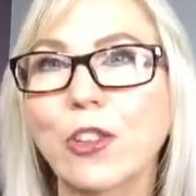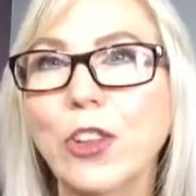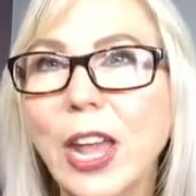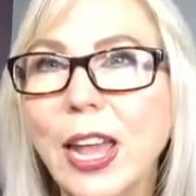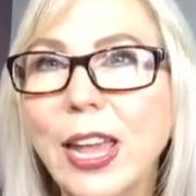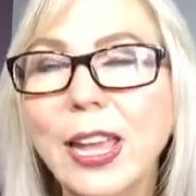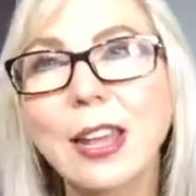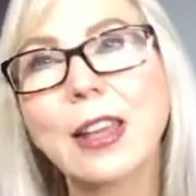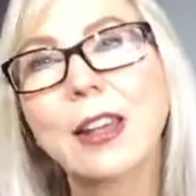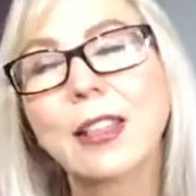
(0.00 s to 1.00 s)
day?
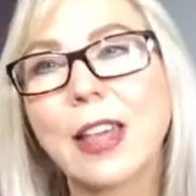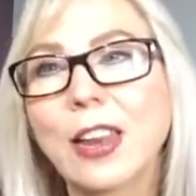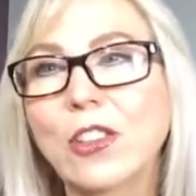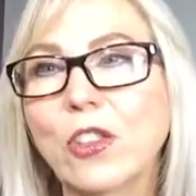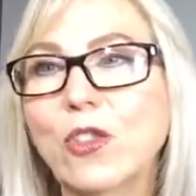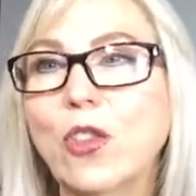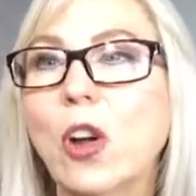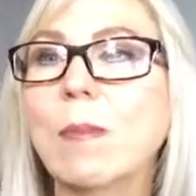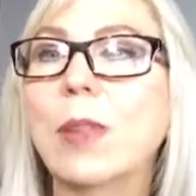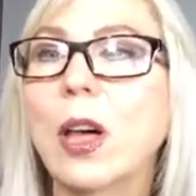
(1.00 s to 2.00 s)
That is a
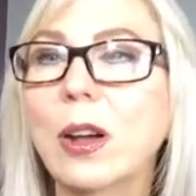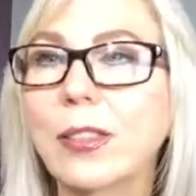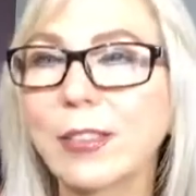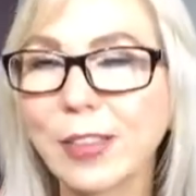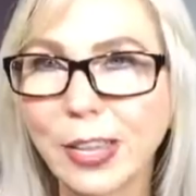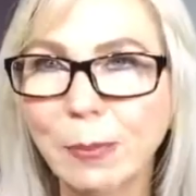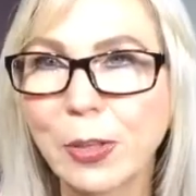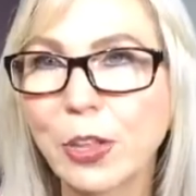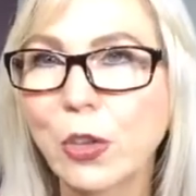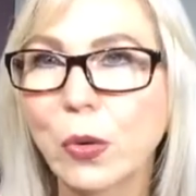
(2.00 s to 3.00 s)
strong block that's
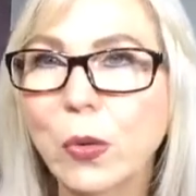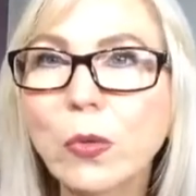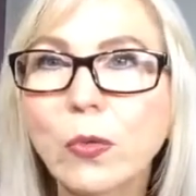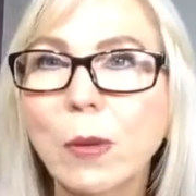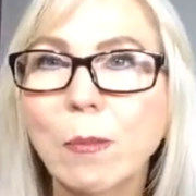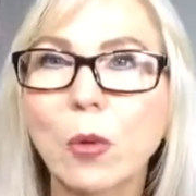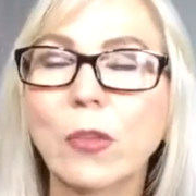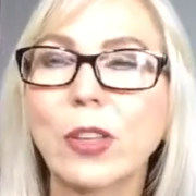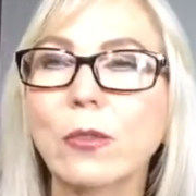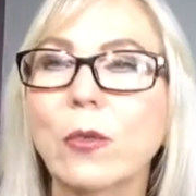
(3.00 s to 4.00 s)
keeping you from
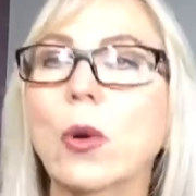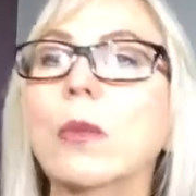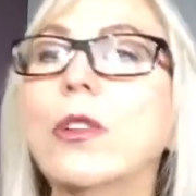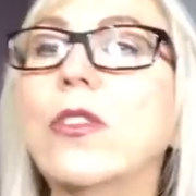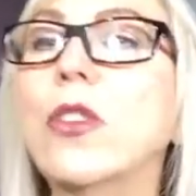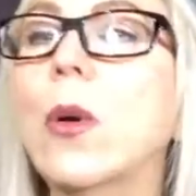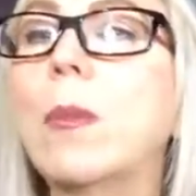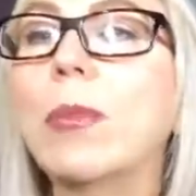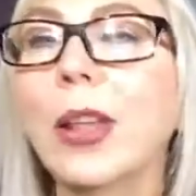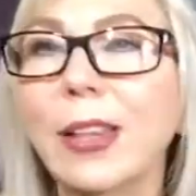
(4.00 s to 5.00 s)
moving forward. So
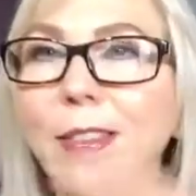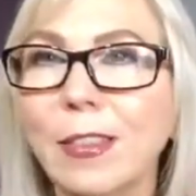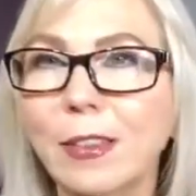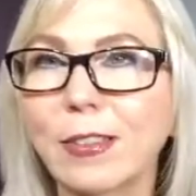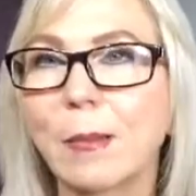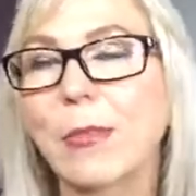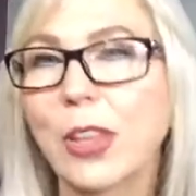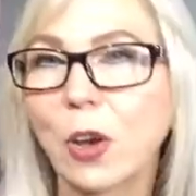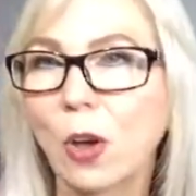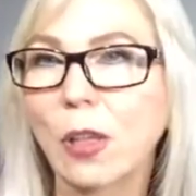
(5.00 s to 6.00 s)
place
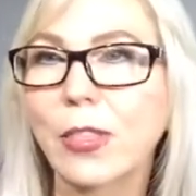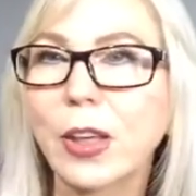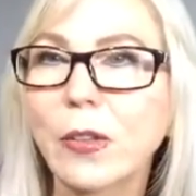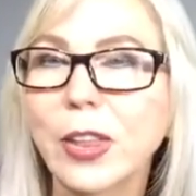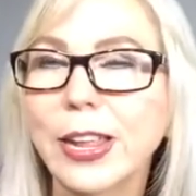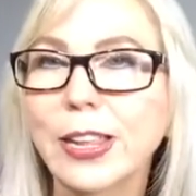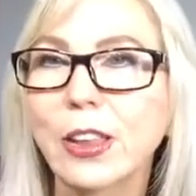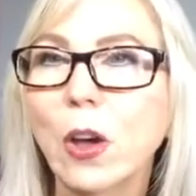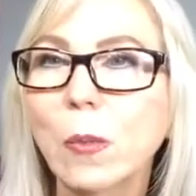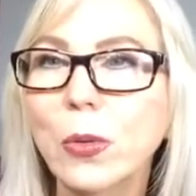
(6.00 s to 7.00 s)
something on there that I can
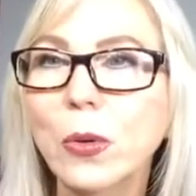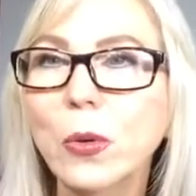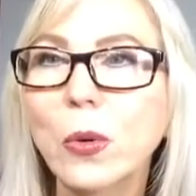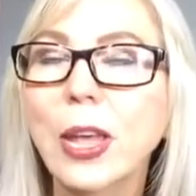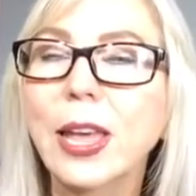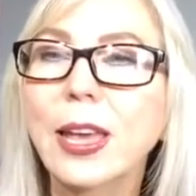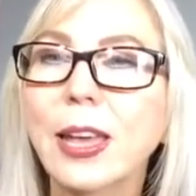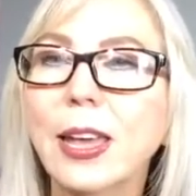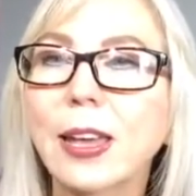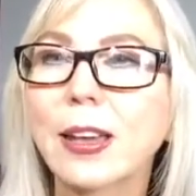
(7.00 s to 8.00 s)
help you,
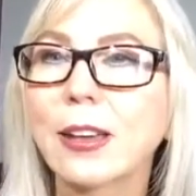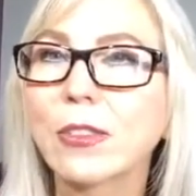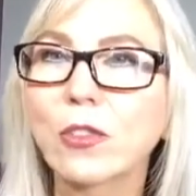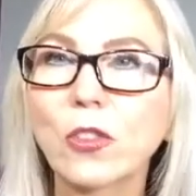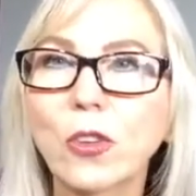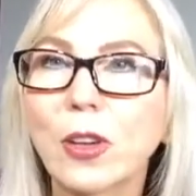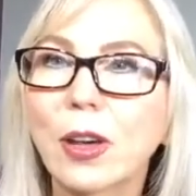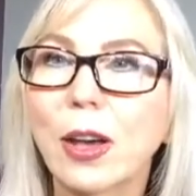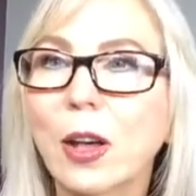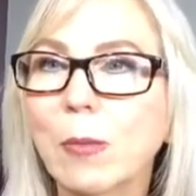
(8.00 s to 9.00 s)
and
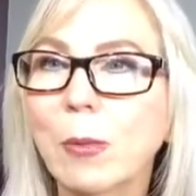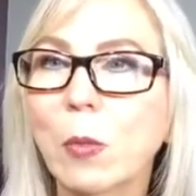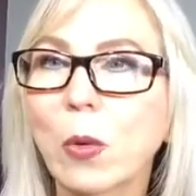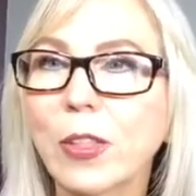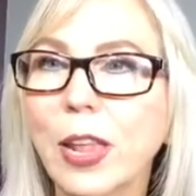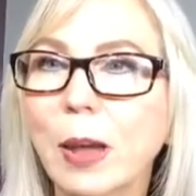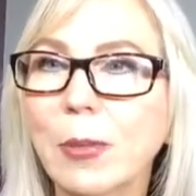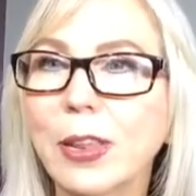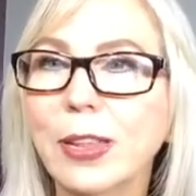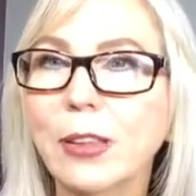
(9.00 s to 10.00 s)
I'll be more than
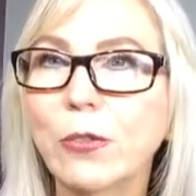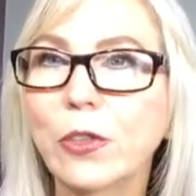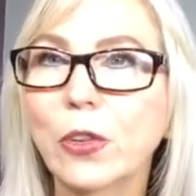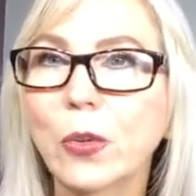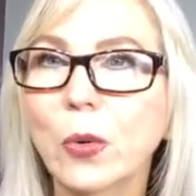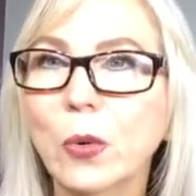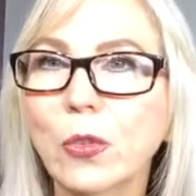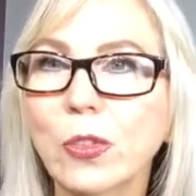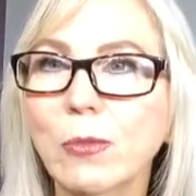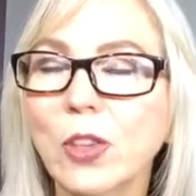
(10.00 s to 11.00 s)
happy to gift you
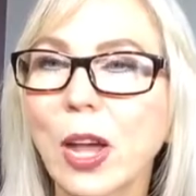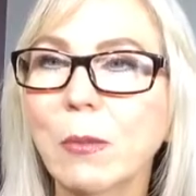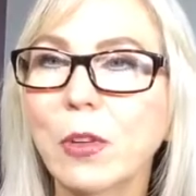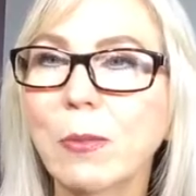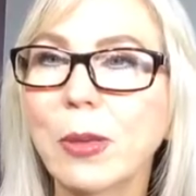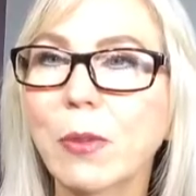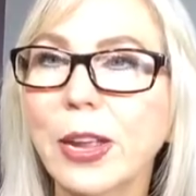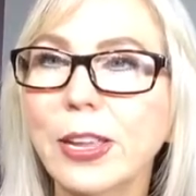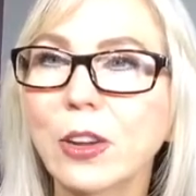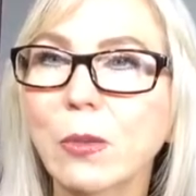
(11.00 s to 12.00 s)
some time with me
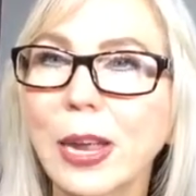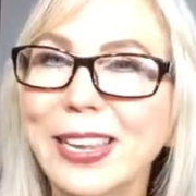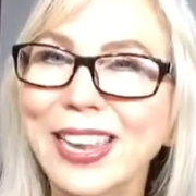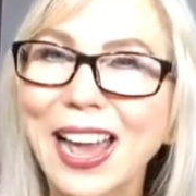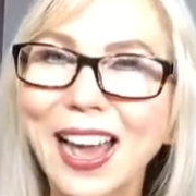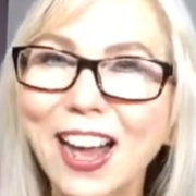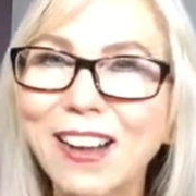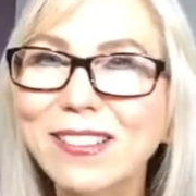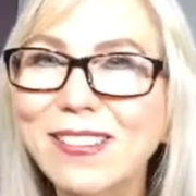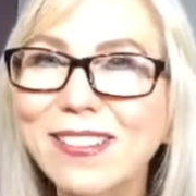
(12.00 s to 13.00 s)
right here, right now.